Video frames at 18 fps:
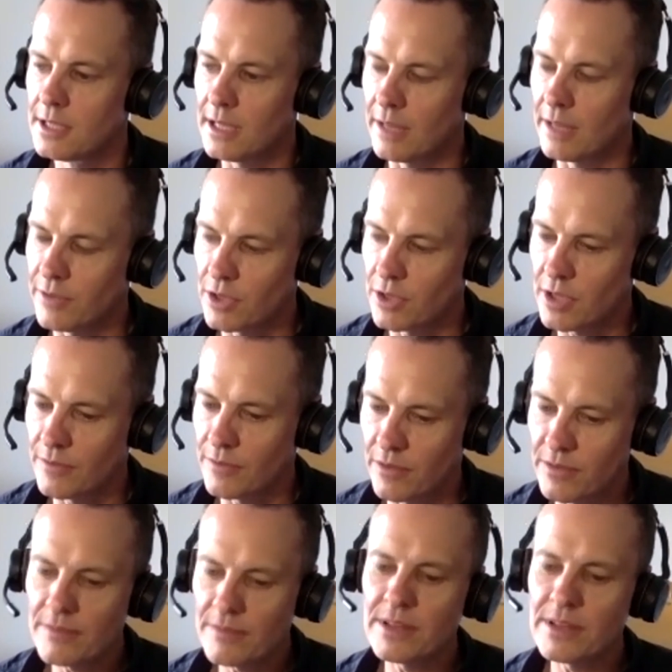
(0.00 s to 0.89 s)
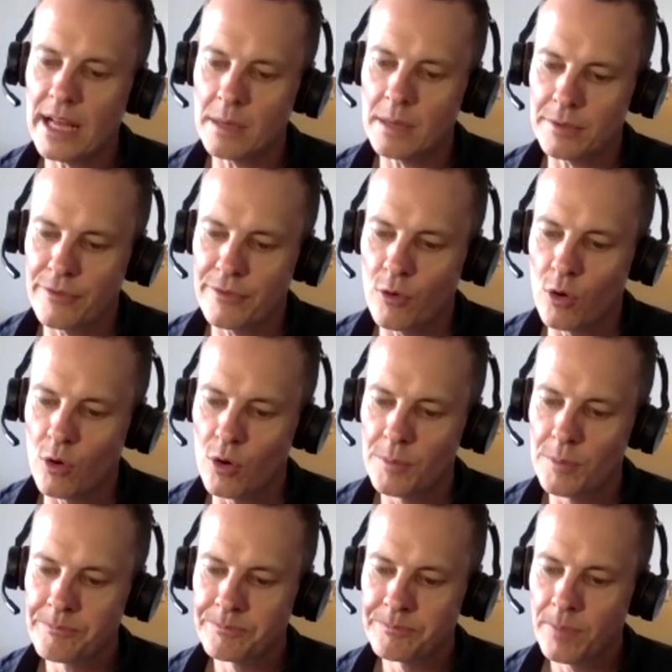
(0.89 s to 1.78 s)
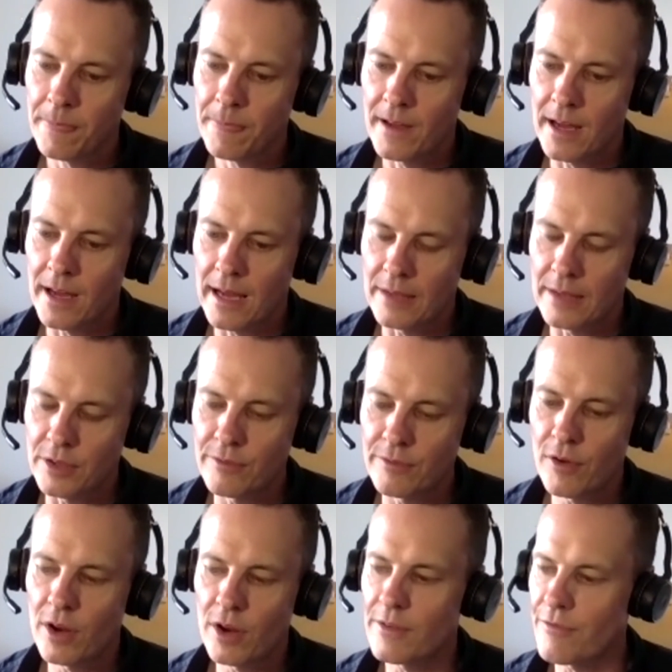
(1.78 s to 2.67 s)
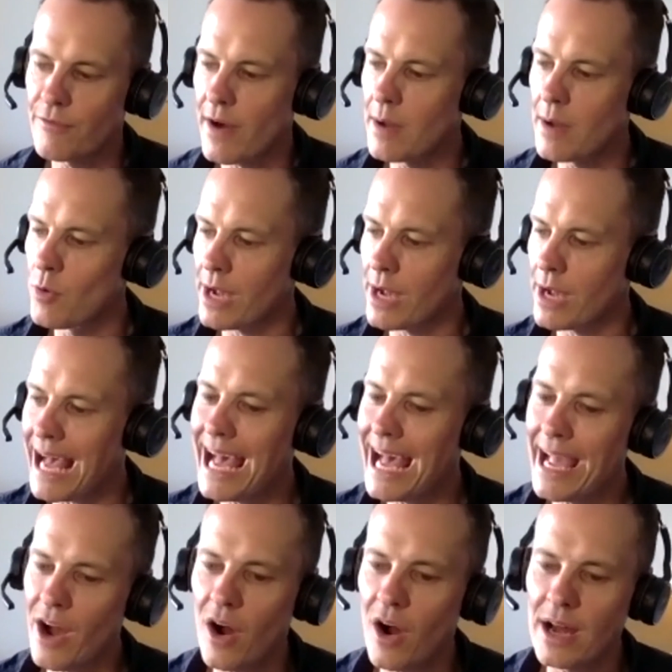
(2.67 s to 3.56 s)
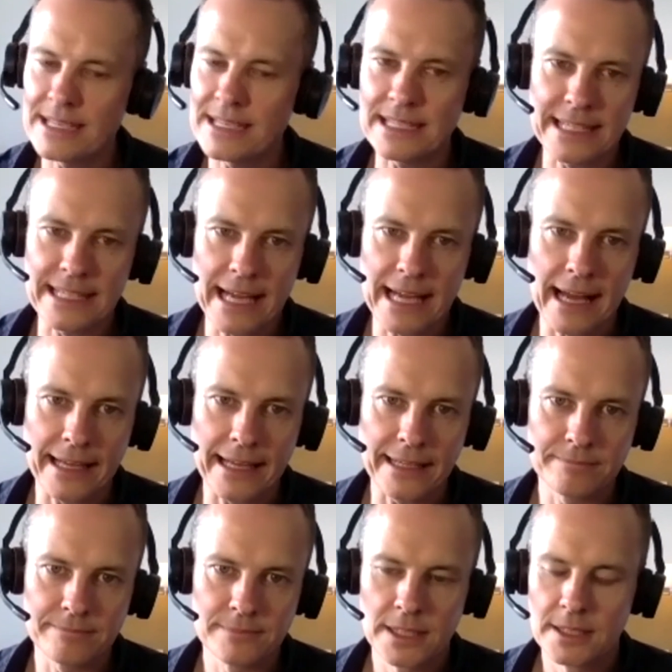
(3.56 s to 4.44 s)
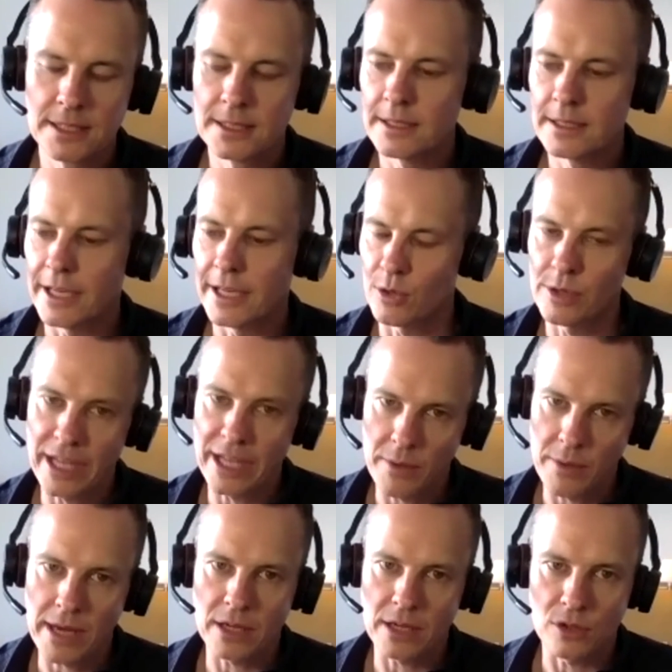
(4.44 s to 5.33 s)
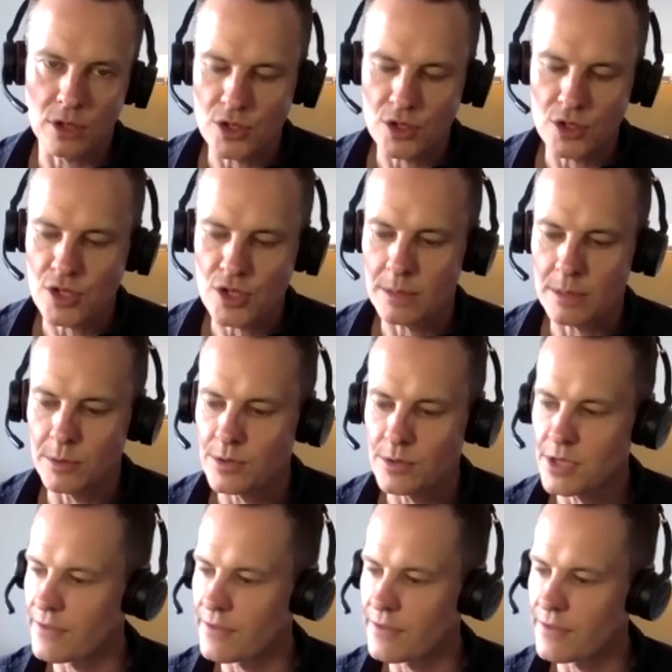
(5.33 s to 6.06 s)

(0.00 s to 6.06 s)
If you've never done it before, if you follow the framework AIDA, it'll get you out of a lot of trouble.